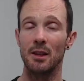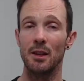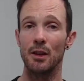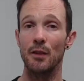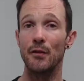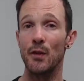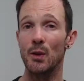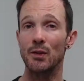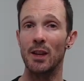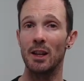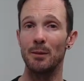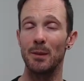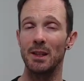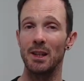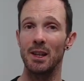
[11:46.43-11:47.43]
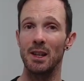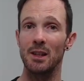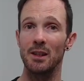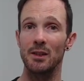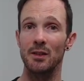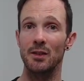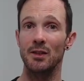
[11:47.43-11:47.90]
The first element
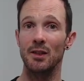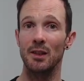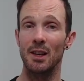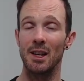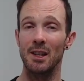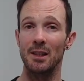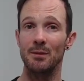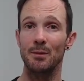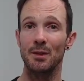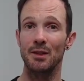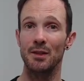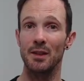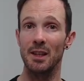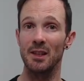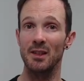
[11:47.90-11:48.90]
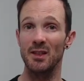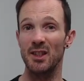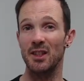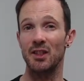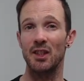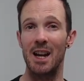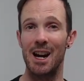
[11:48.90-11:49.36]
is the
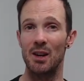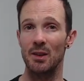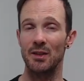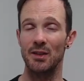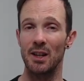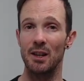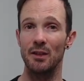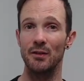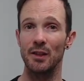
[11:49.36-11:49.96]
scar itself.